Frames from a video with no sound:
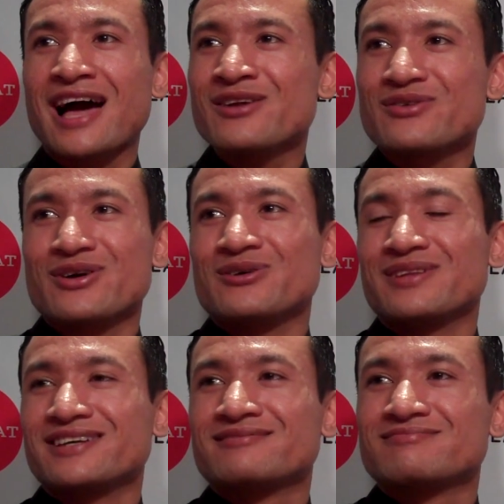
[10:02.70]
I don't know,
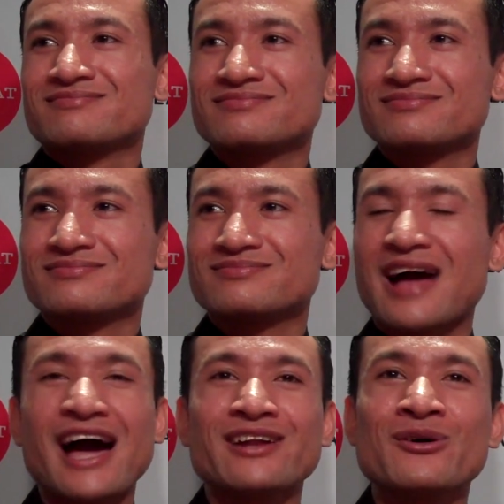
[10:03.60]
like,
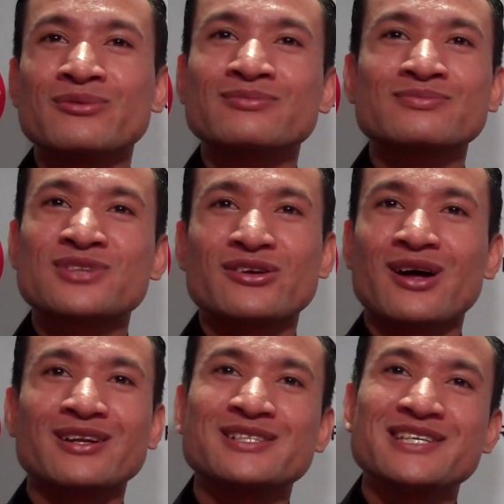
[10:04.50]
I don't
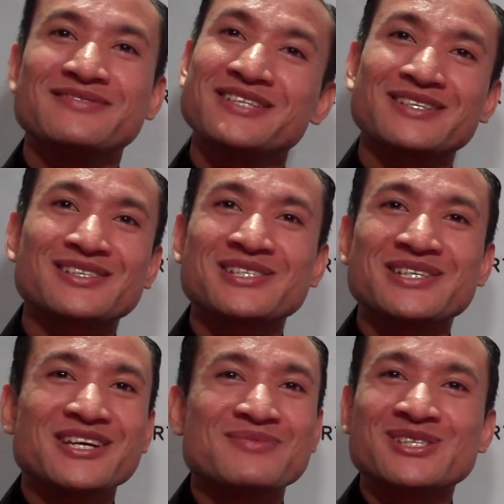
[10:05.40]
turn on the TV and
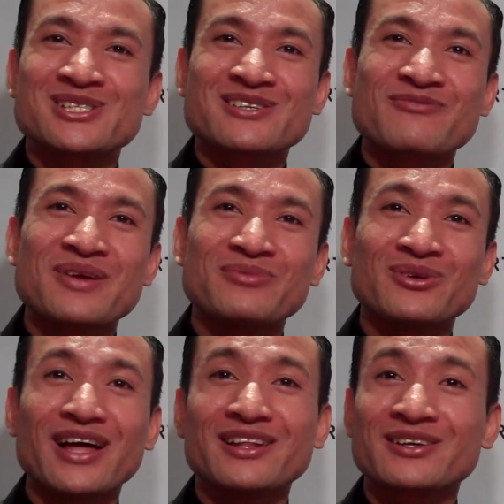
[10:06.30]
see images of
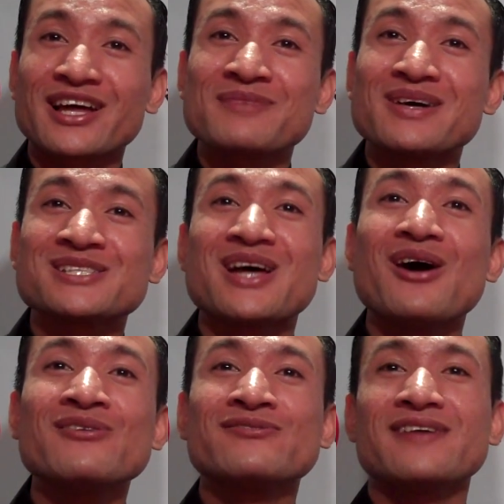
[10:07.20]
people that look like
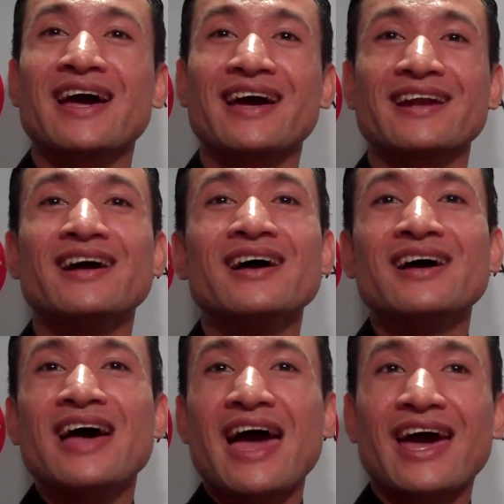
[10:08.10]
myself, and
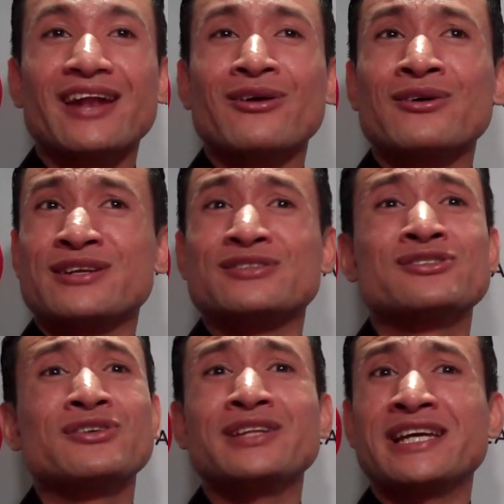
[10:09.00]

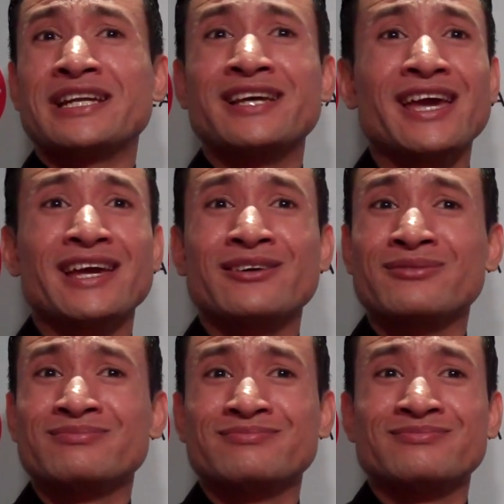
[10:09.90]
certainly in gay
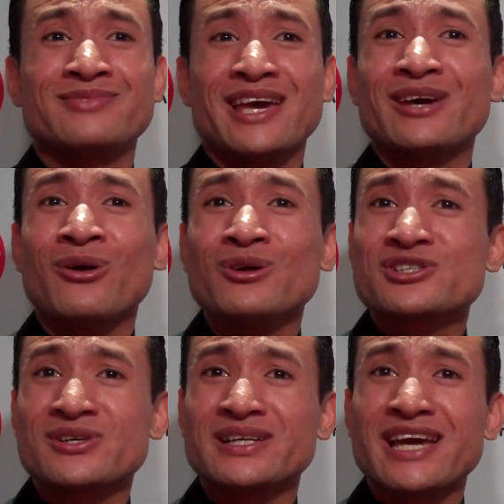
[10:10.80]

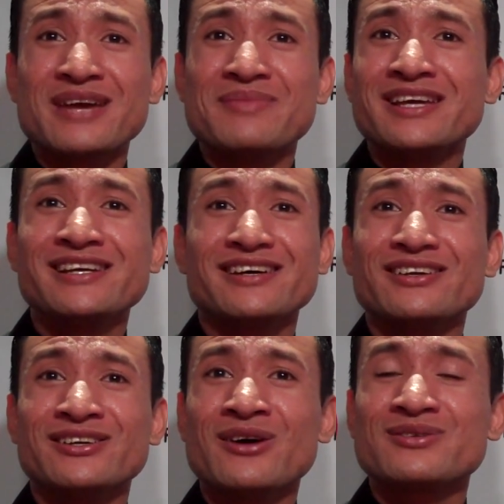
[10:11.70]
culture and gay
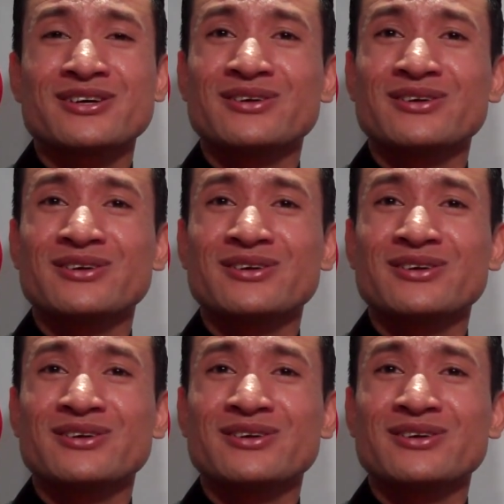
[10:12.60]
media, you